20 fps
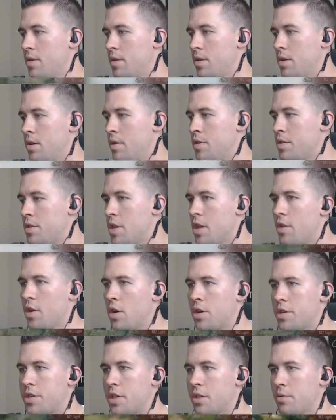There's another
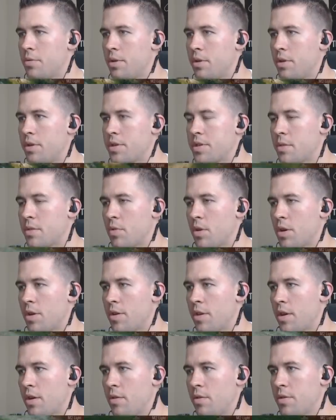artillery unit somewhere,
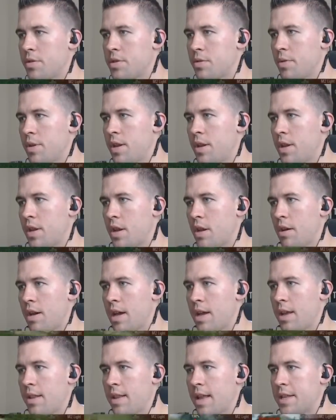though, so we need to go
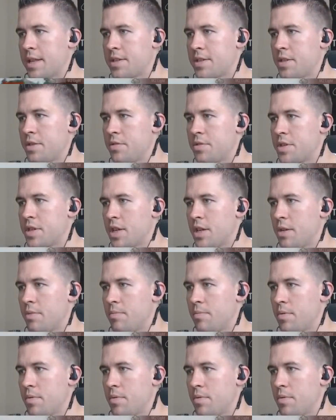ahead, and that's too steep.